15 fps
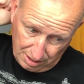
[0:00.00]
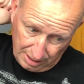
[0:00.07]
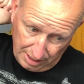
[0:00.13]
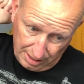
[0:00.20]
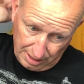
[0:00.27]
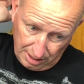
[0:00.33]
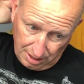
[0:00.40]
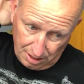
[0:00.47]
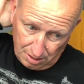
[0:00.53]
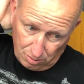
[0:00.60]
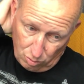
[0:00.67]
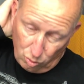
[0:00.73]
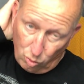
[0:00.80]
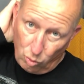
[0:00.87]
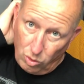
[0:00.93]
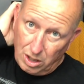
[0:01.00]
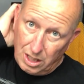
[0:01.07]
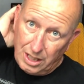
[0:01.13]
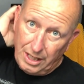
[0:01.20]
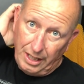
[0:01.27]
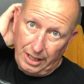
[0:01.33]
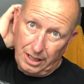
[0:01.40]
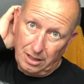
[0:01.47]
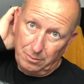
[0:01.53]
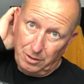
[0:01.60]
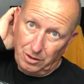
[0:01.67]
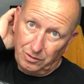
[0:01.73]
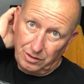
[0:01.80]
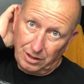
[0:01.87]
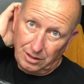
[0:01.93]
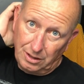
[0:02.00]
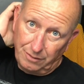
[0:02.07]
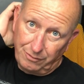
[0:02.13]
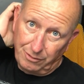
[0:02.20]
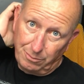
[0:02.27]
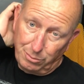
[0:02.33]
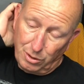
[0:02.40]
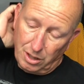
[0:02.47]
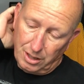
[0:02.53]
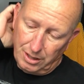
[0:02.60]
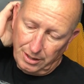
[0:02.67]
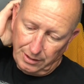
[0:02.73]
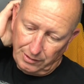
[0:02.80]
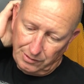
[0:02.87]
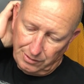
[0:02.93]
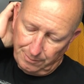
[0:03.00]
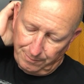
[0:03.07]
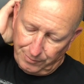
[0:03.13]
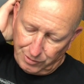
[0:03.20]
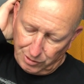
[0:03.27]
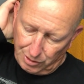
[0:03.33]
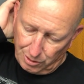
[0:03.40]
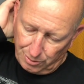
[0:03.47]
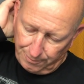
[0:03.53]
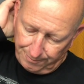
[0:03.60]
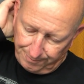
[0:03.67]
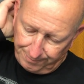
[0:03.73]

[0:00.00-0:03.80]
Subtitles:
and why I'm using different products. So,